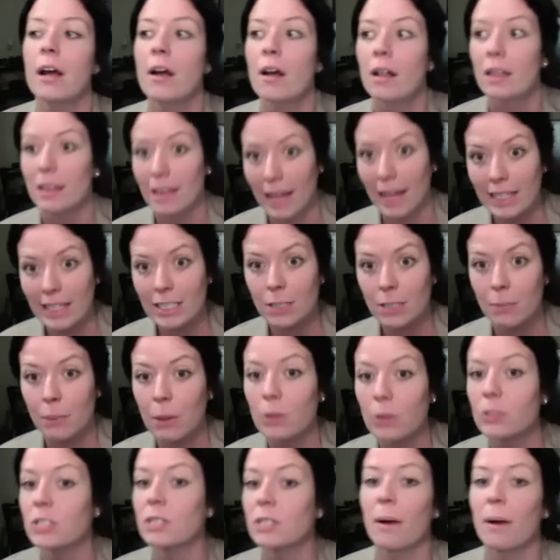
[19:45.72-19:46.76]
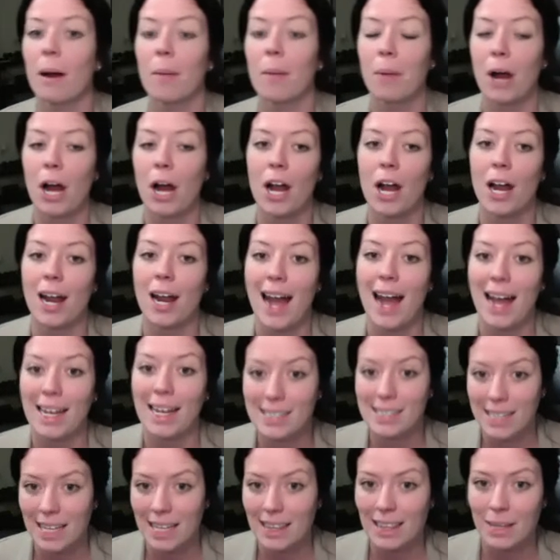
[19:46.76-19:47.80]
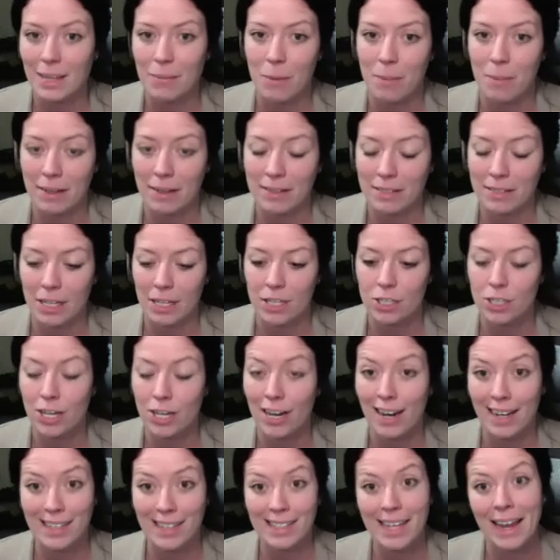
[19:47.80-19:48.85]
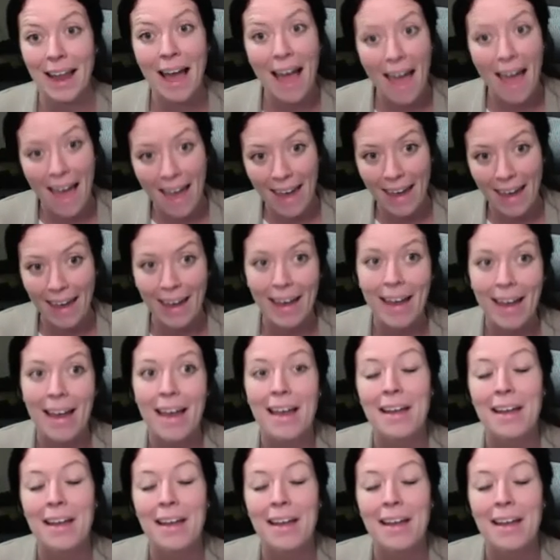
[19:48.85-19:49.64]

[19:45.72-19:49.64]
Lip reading: liked a post about bar, I sent them a message and I said, hey,